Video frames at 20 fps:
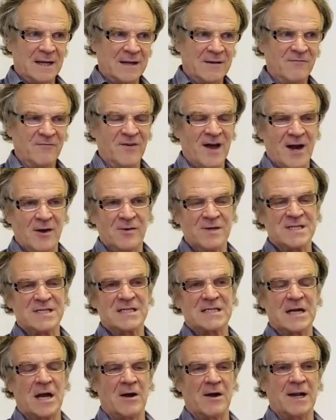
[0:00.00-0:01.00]
varies
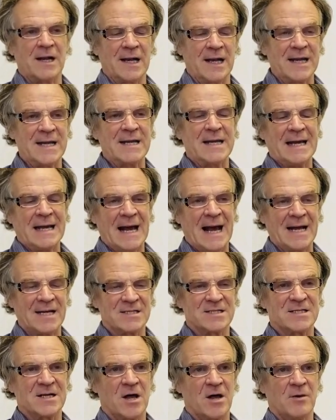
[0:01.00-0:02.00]
slightly at
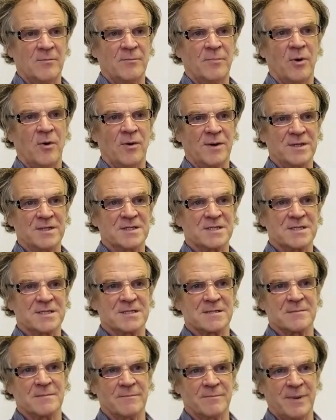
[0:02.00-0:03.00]
certain
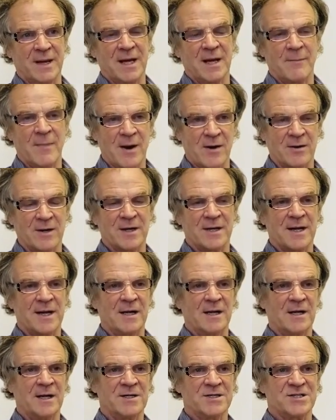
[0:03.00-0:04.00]
points, being American
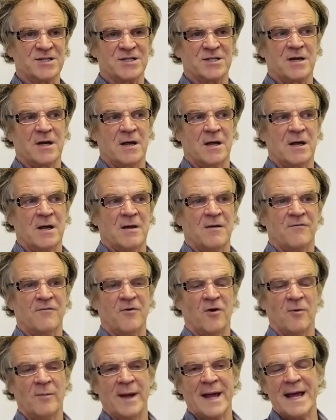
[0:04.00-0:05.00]
English
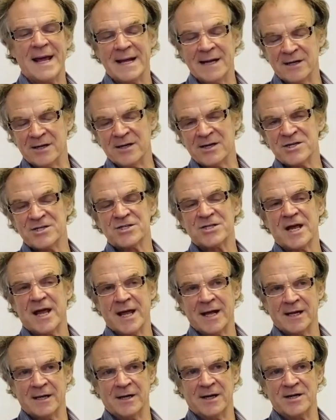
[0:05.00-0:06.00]
from English
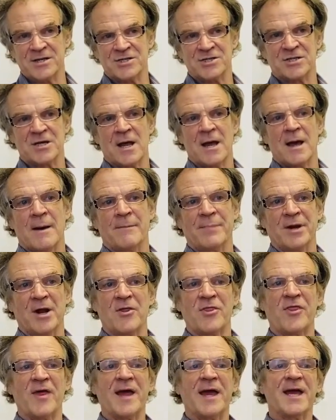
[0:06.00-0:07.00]
English, but I
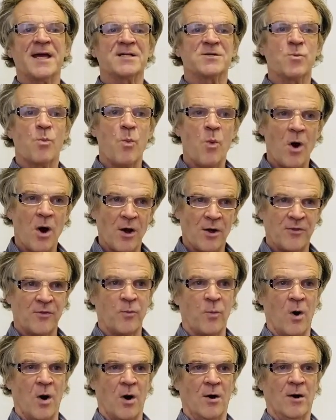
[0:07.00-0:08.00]
think it's
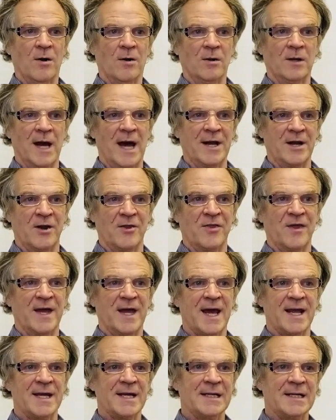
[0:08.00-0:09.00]
worthwhile, and I think
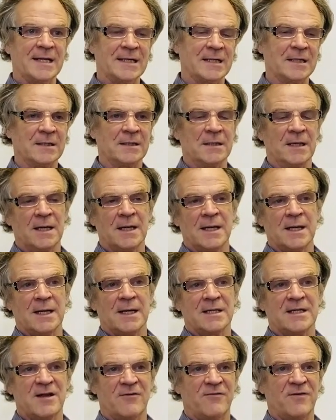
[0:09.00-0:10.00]
any little
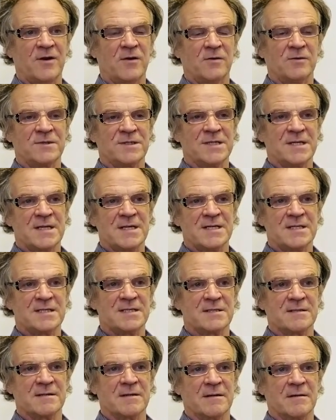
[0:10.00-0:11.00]

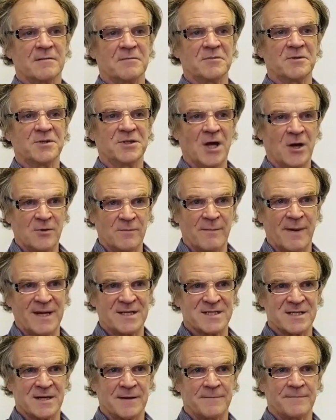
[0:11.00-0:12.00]
difficulties don't
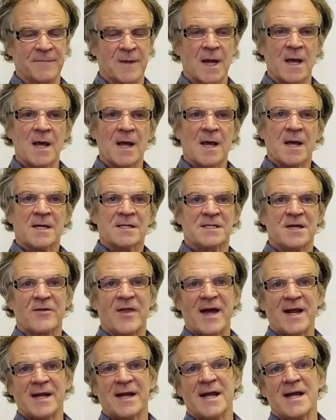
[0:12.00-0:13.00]
matter. So
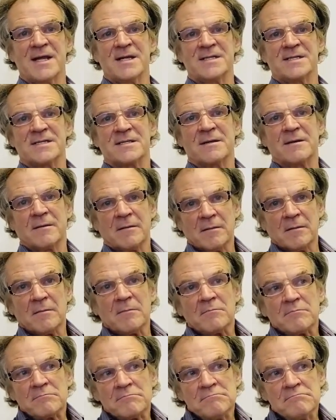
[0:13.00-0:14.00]
that is
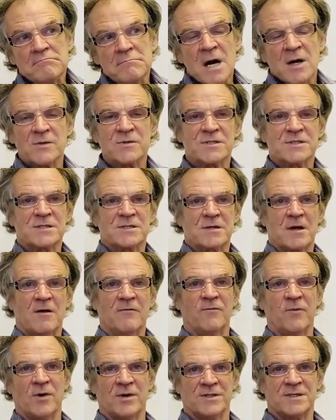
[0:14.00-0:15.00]
most of
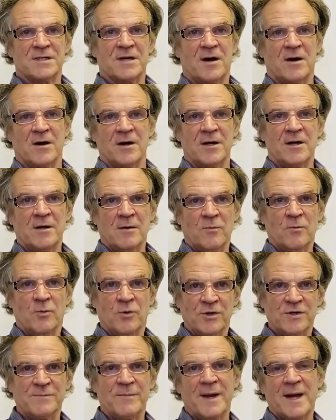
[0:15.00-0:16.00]
what I
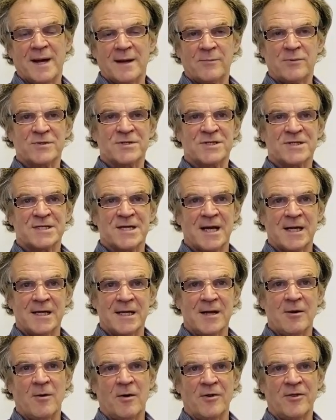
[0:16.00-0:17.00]
would be able to tell
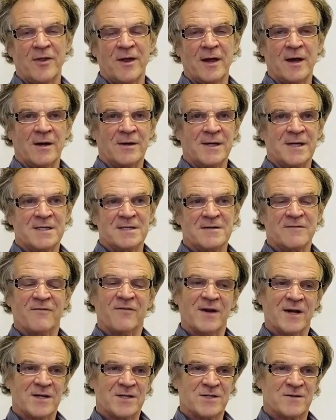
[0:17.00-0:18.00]
you. I think I need to
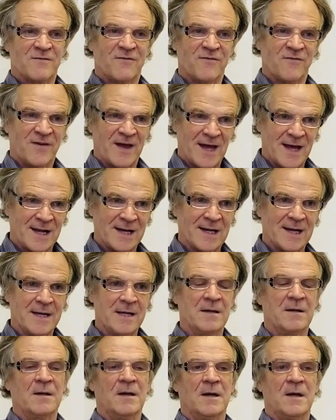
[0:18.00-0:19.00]
finish
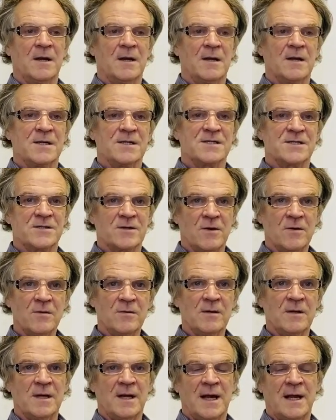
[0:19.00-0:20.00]
fairly
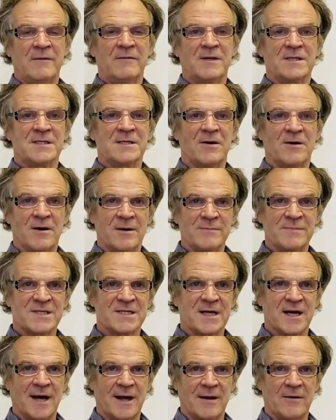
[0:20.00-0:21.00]
soon in the time
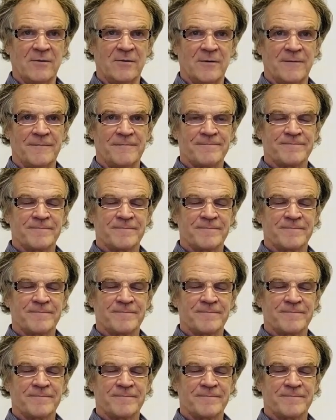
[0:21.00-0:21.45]
scale,